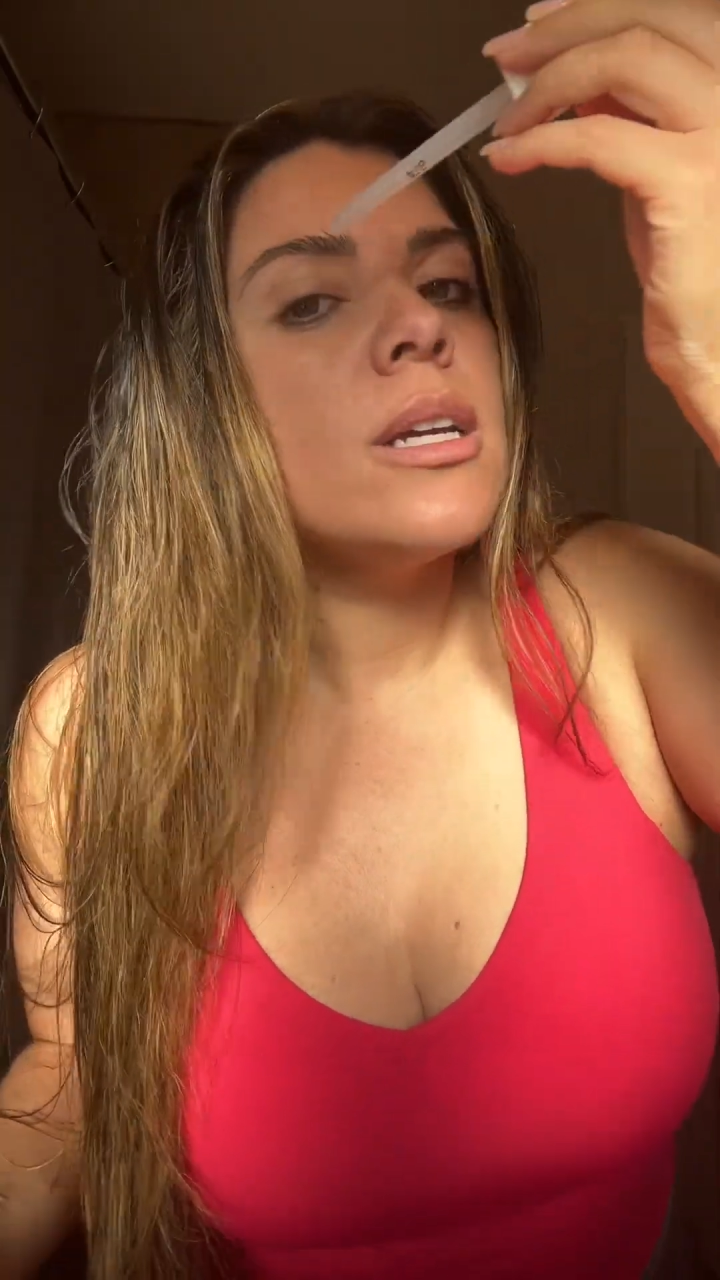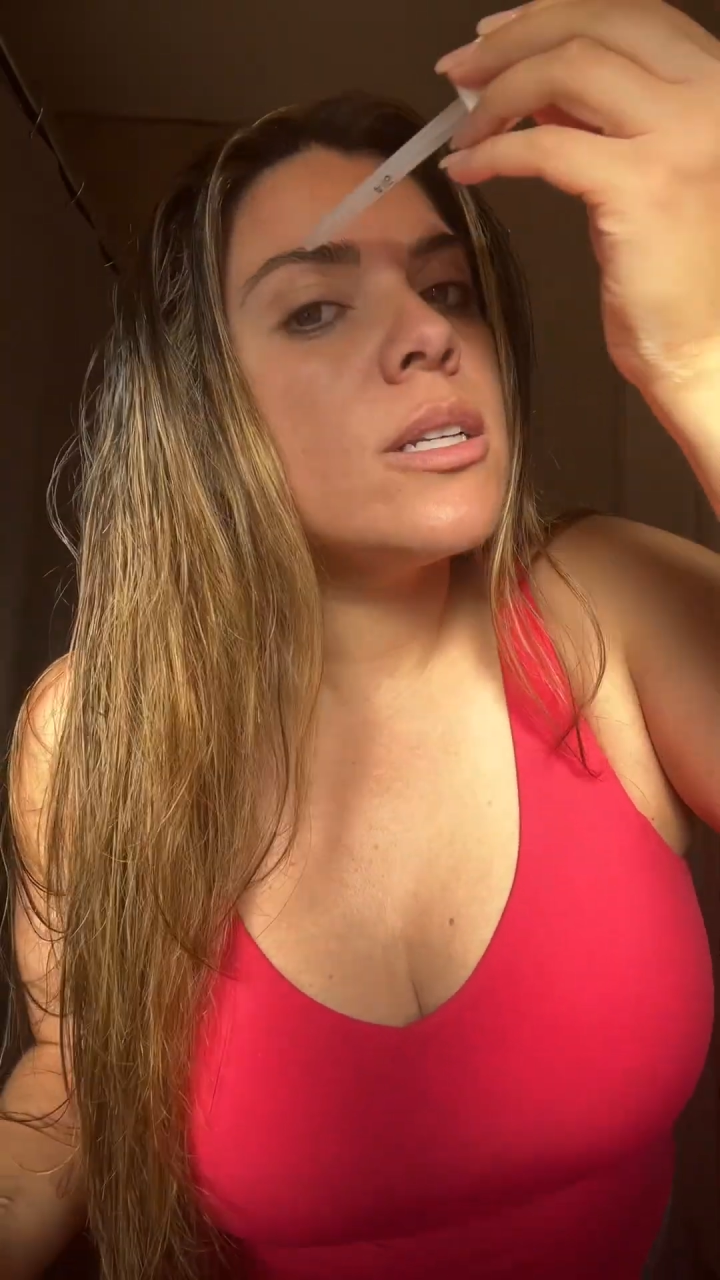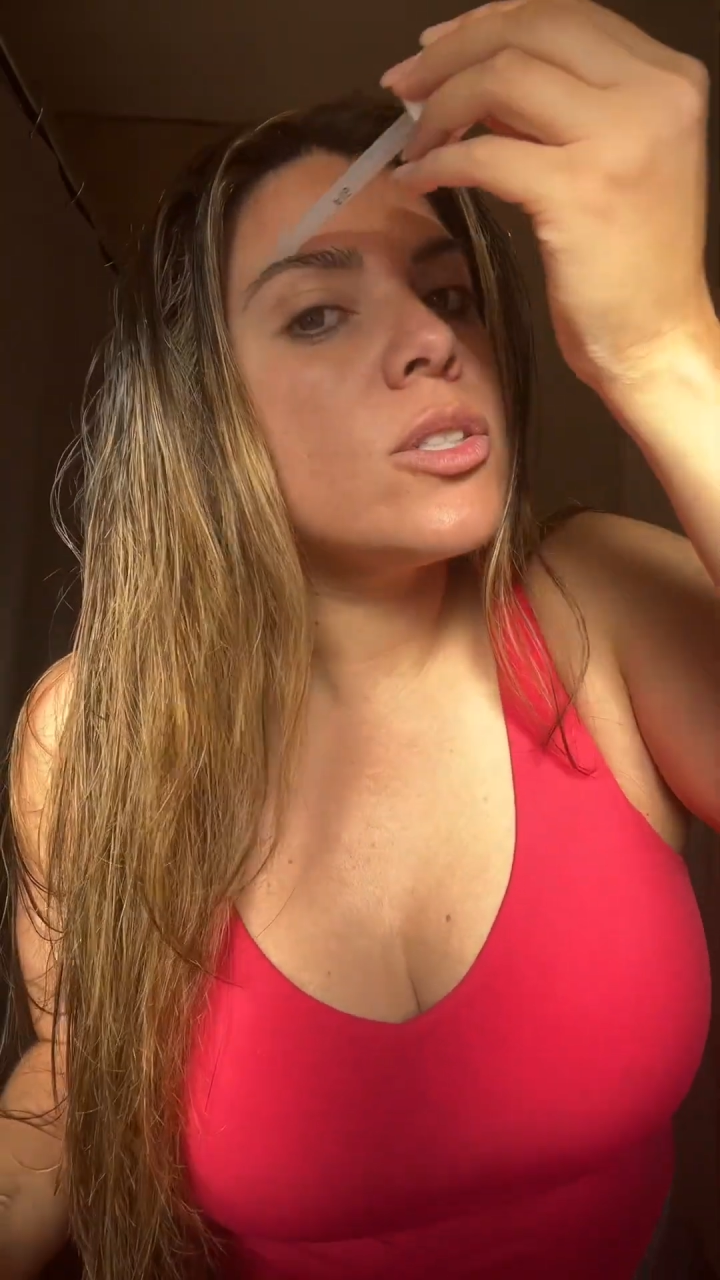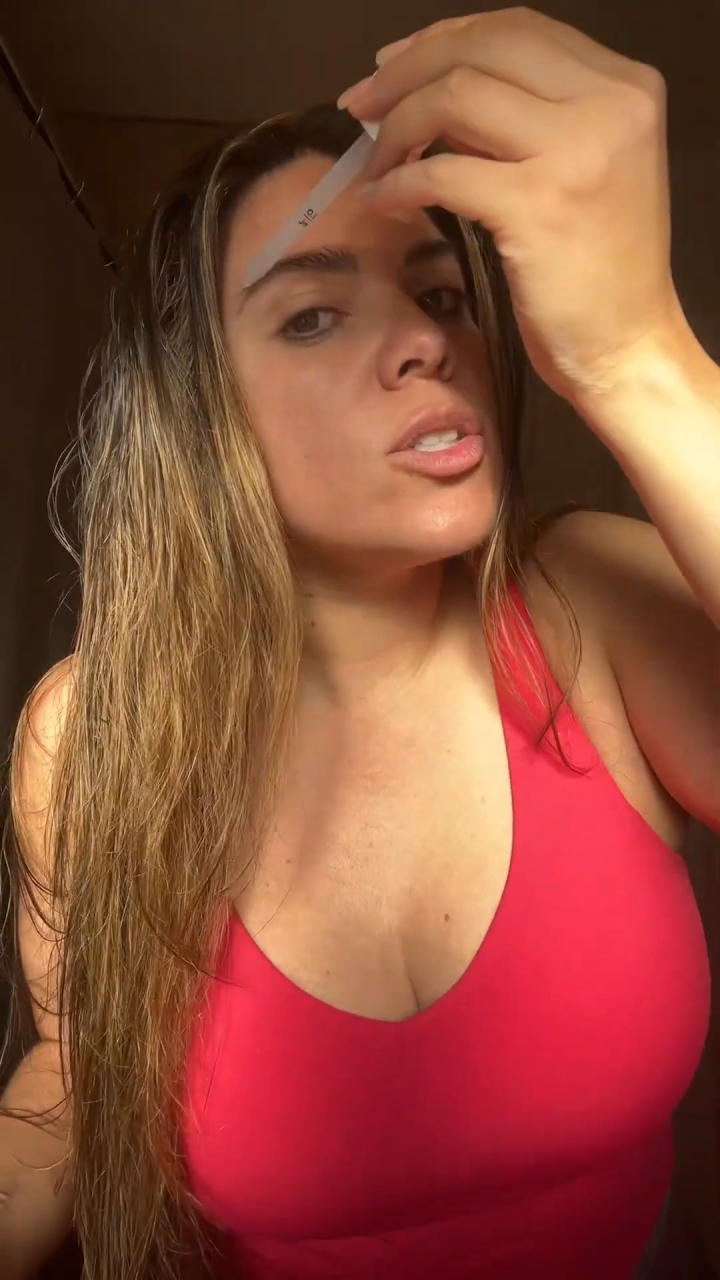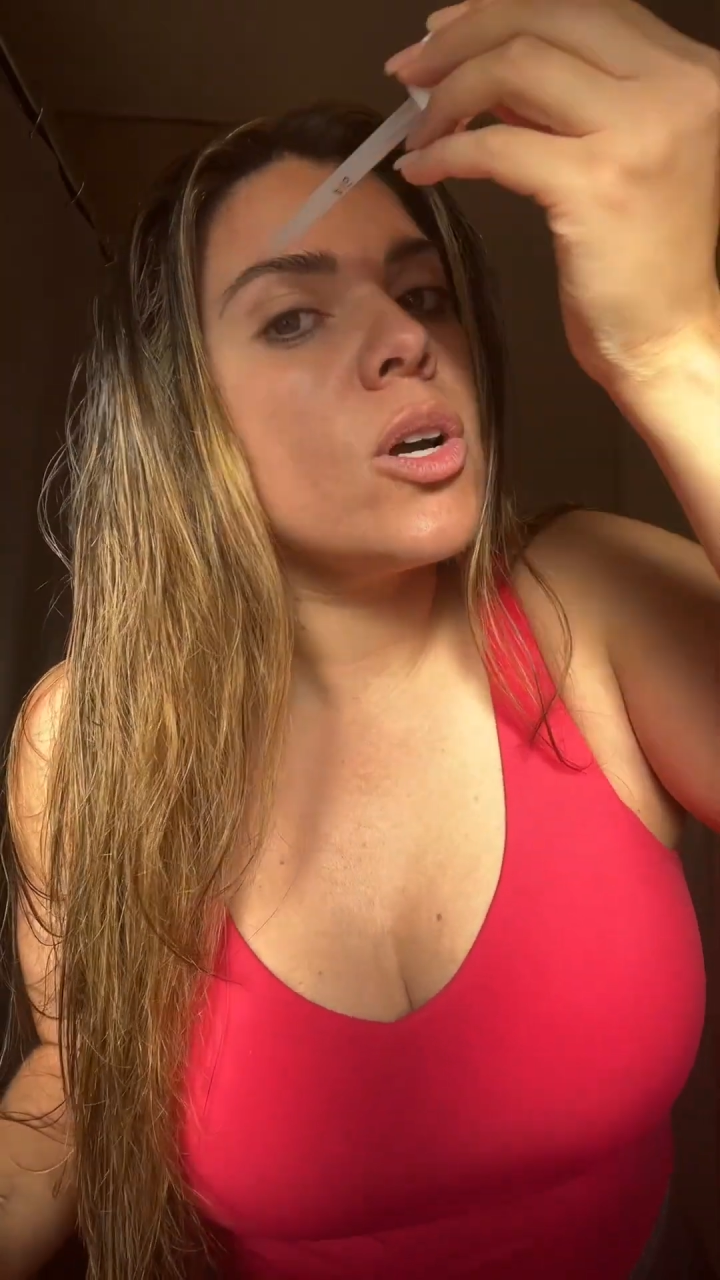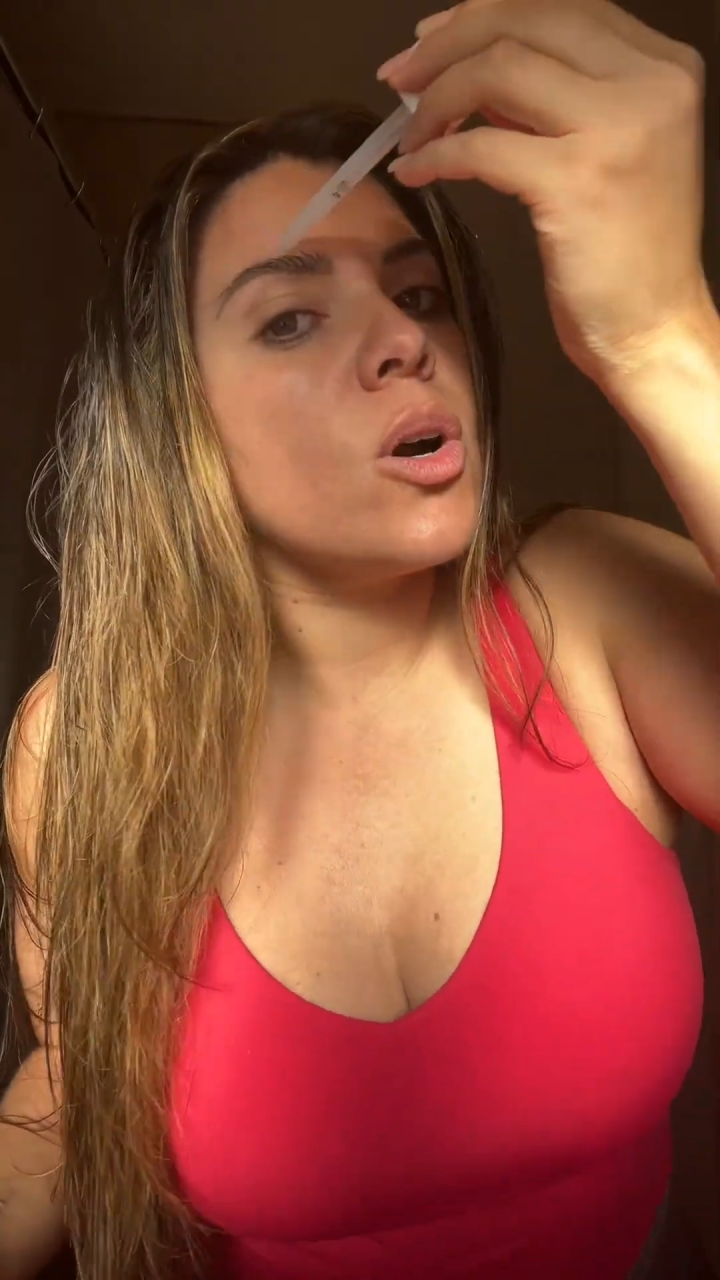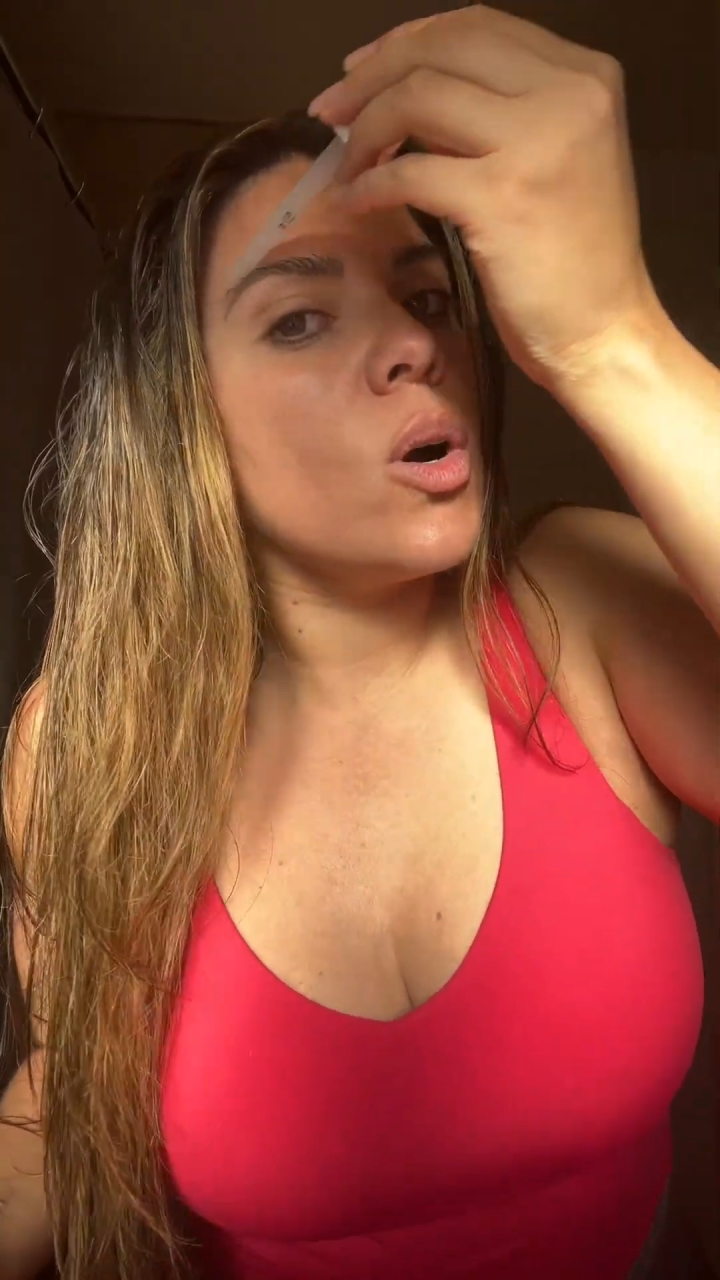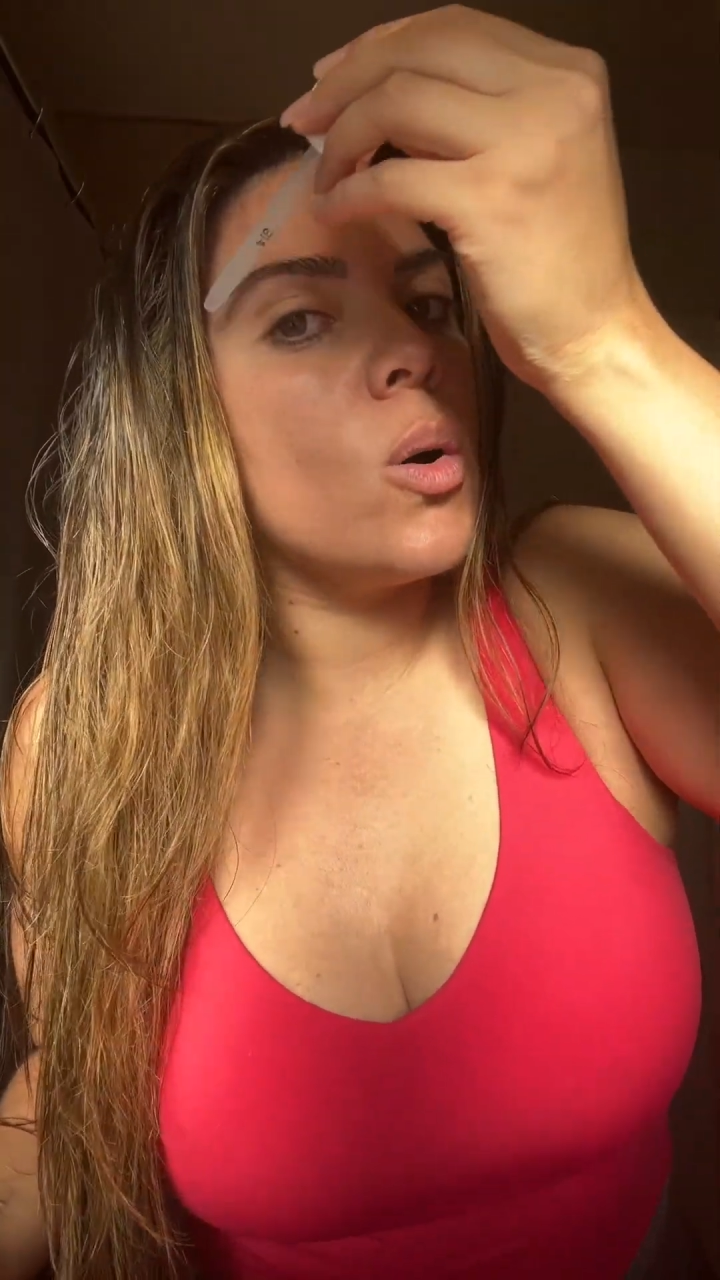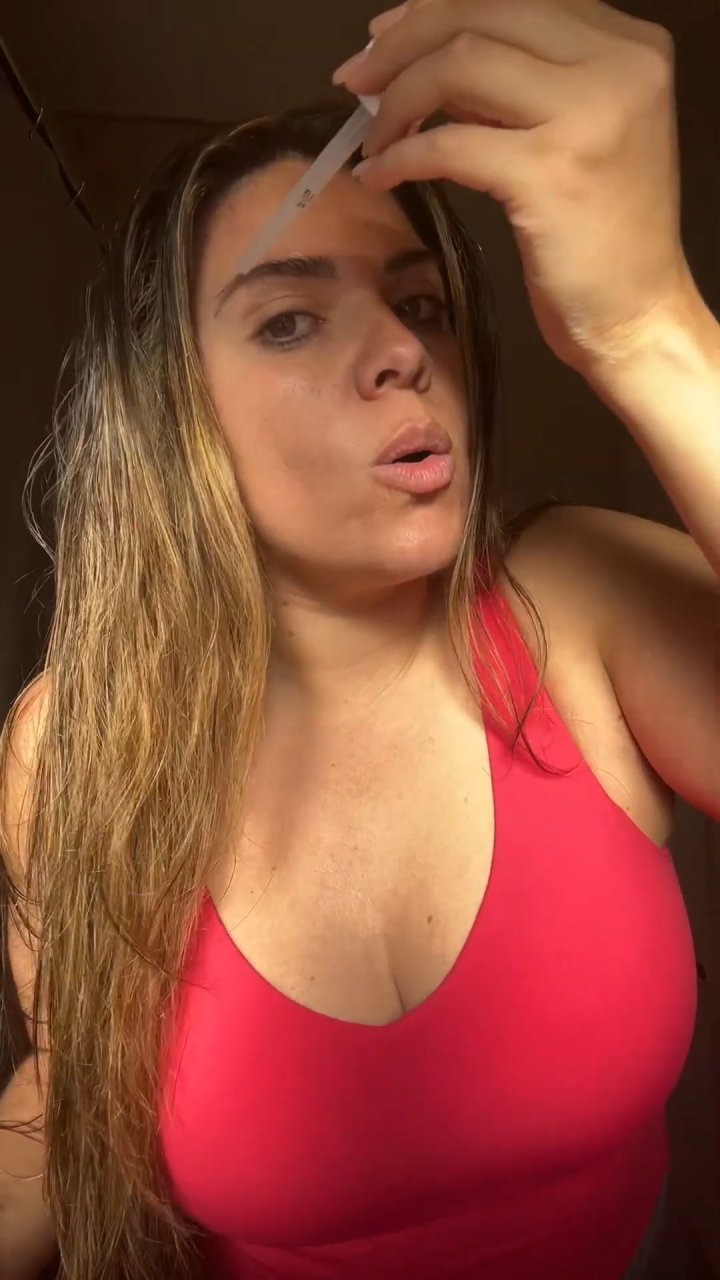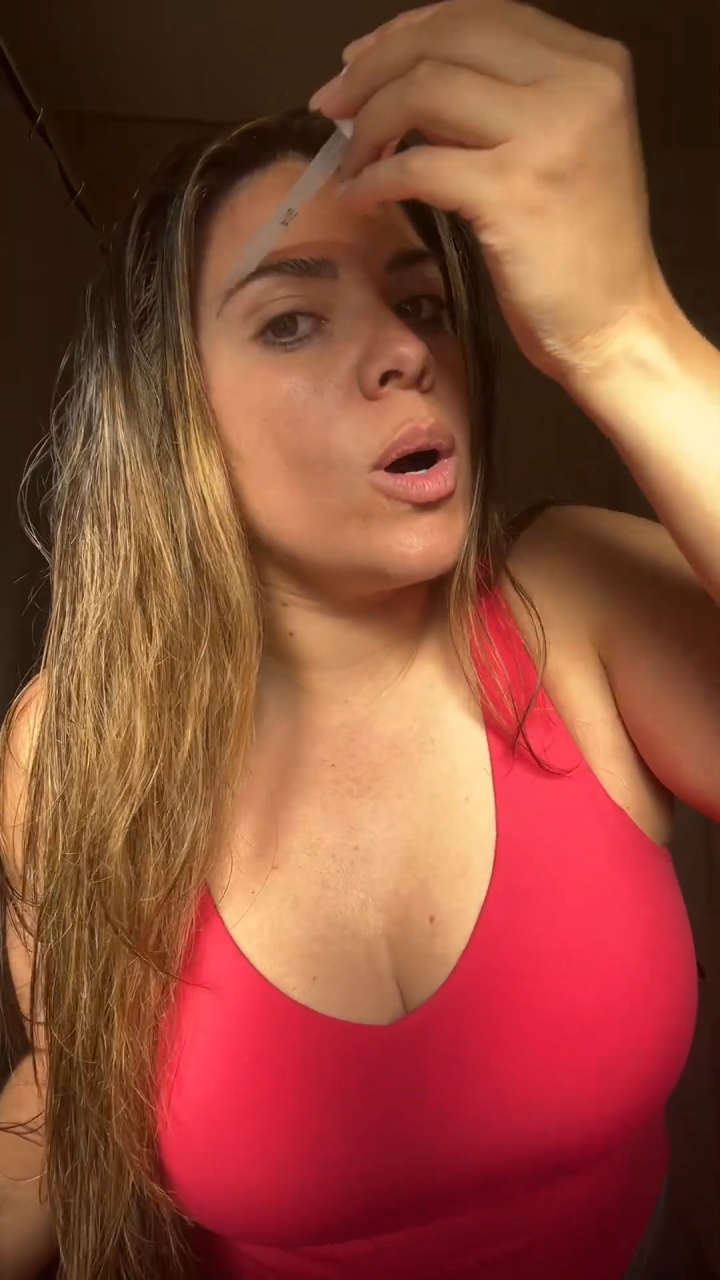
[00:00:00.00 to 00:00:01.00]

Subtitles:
so